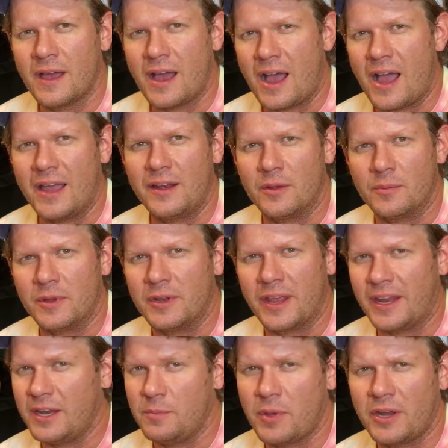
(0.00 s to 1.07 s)
item, and
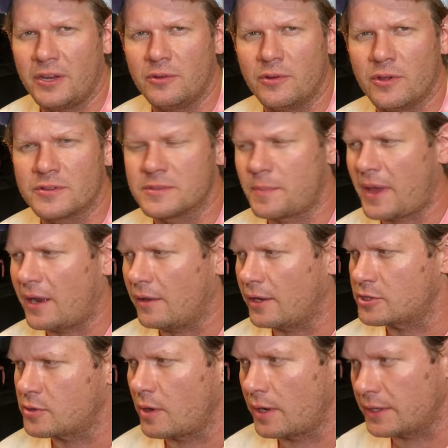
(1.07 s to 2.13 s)
anybody who knows about
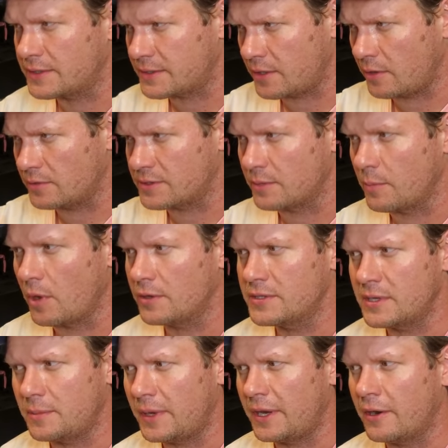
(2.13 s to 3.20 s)
electronics and owns a
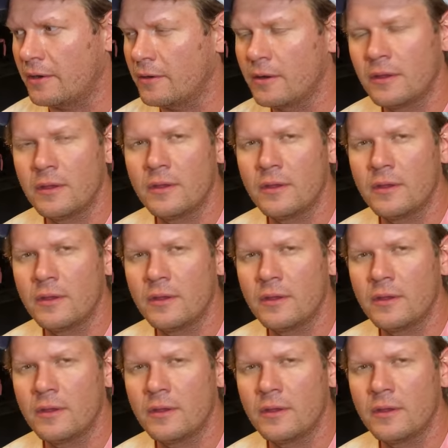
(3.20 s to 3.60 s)
multimeter